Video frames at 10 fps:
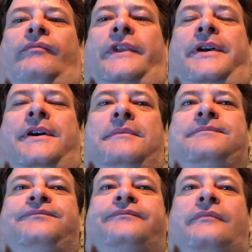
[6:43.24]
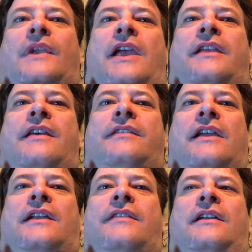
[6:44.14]
um, I,
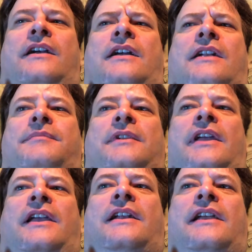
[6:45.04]
I, I think I got up late.